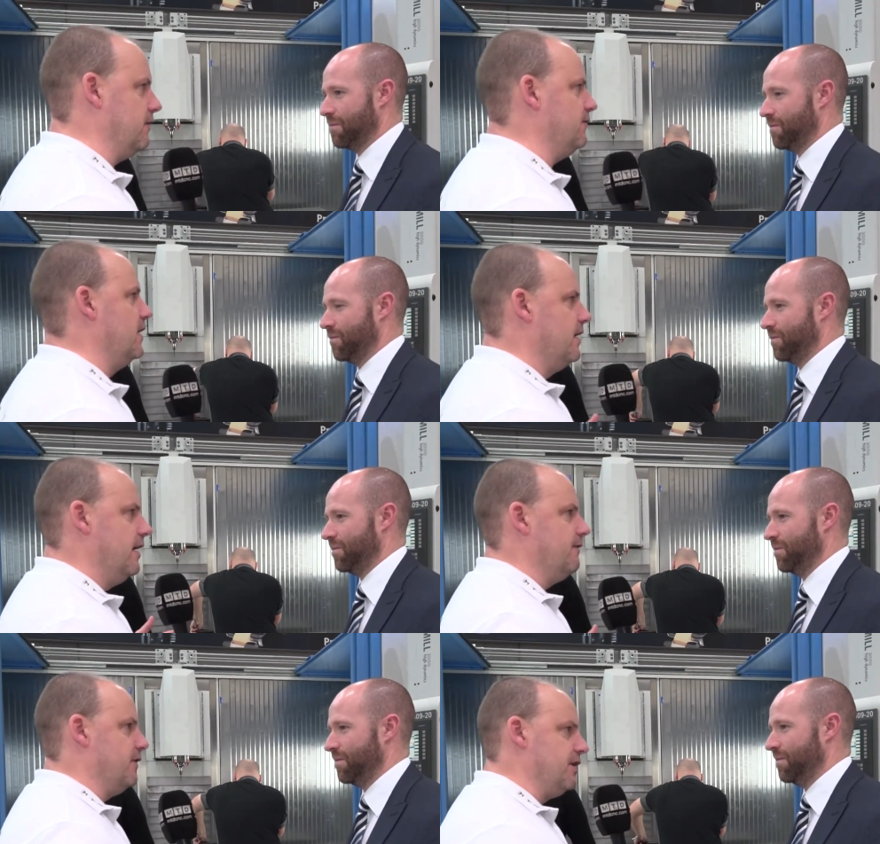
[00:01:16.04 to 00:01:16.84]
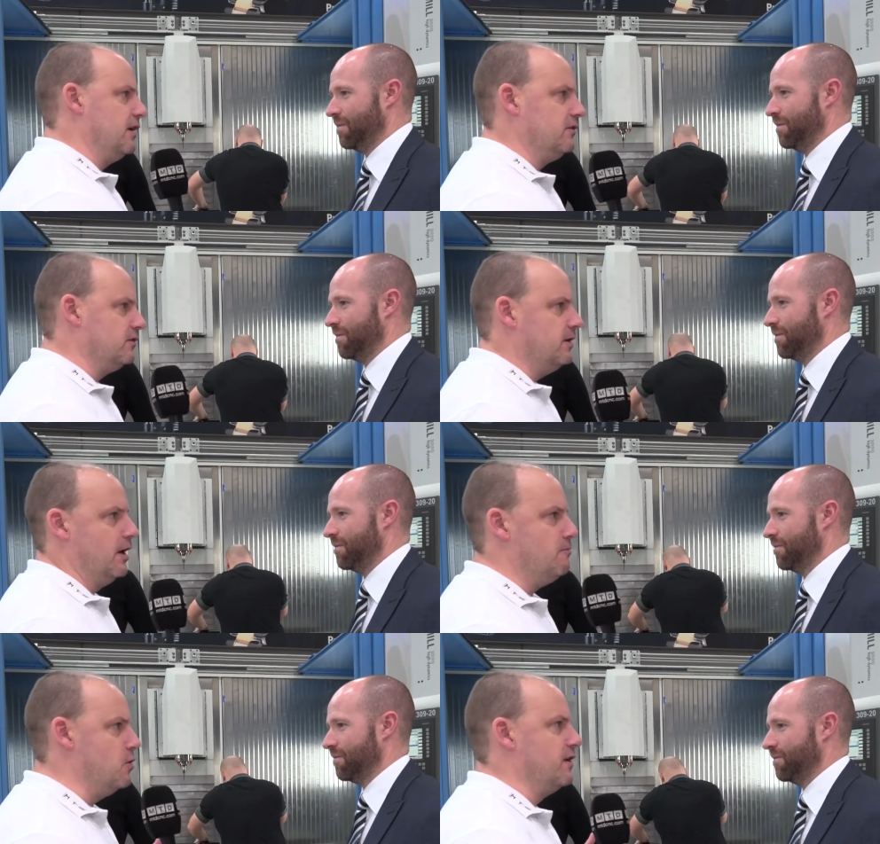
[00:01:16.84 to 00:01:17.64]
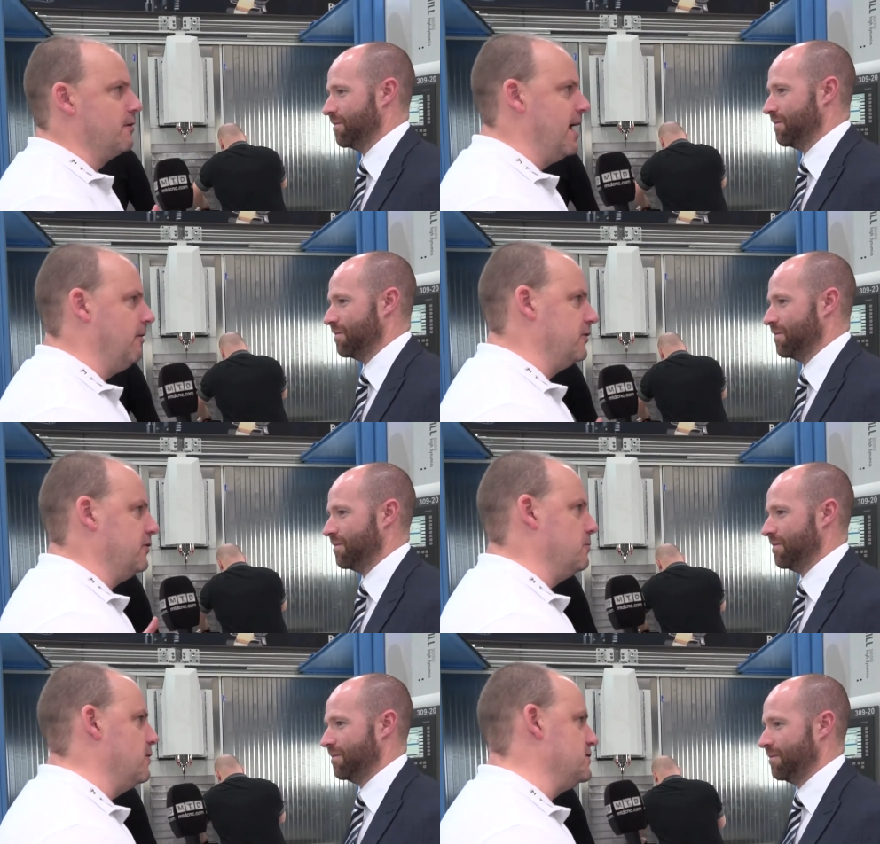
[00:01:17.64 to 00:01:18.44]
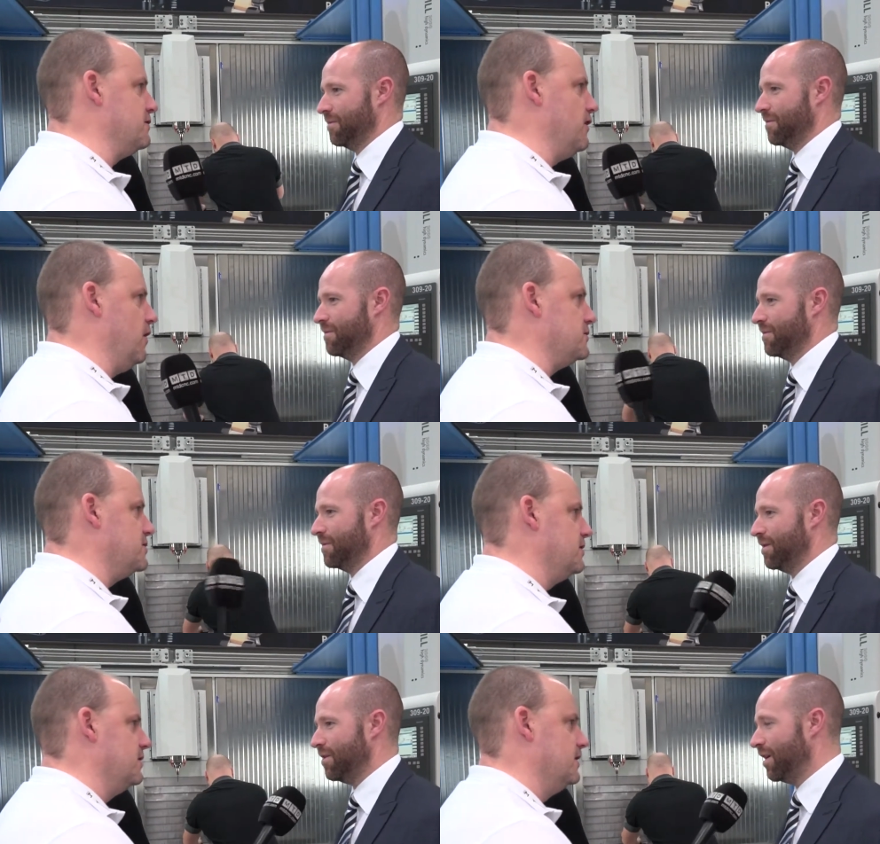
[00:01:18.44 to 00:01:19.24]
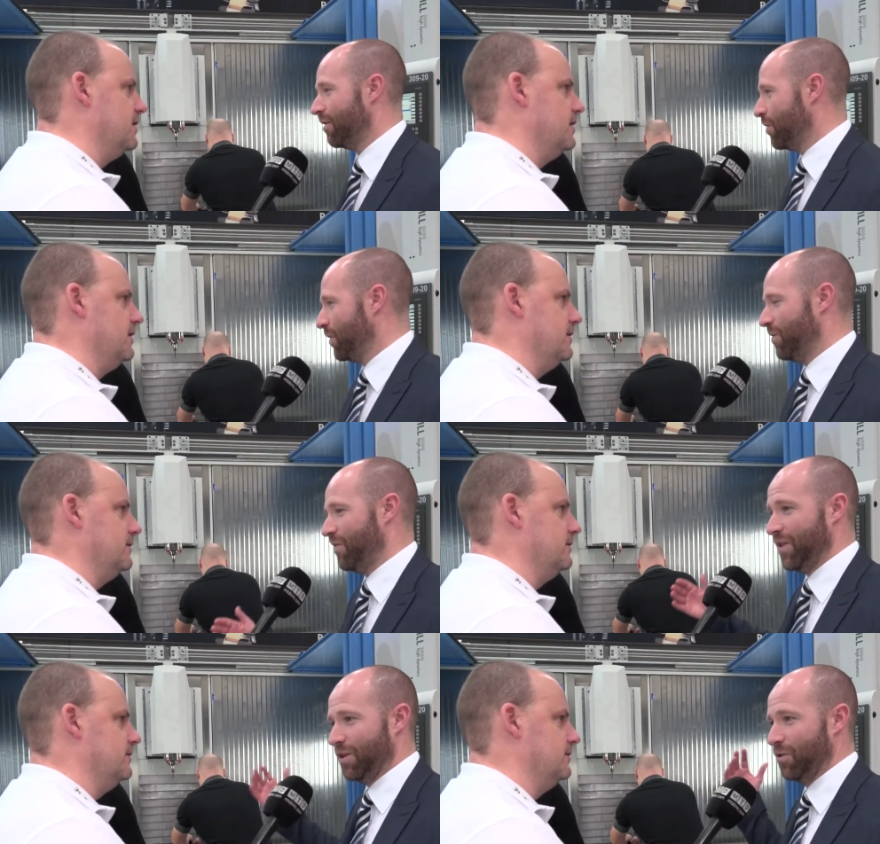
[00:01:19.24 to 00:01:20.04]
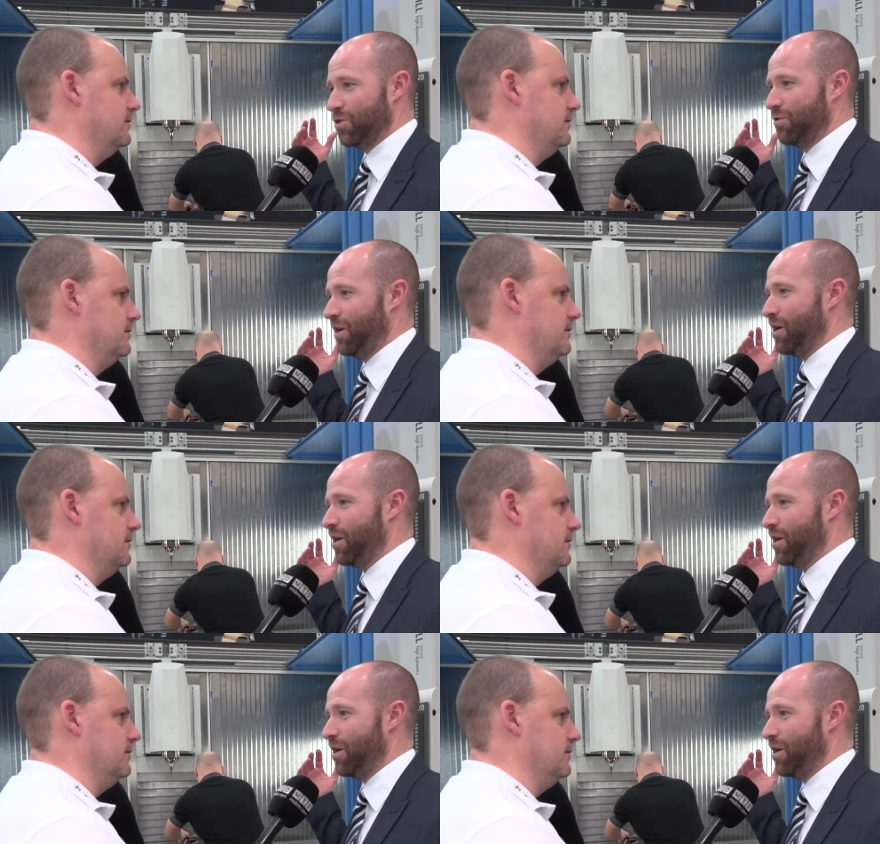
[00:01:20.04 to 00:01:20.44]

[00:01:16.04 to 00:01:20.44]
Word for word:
Speaker 1: if, if the thing's you know moving around because it's moving so fast.
Speaker 2: Yeah, I mean we've had the luxury of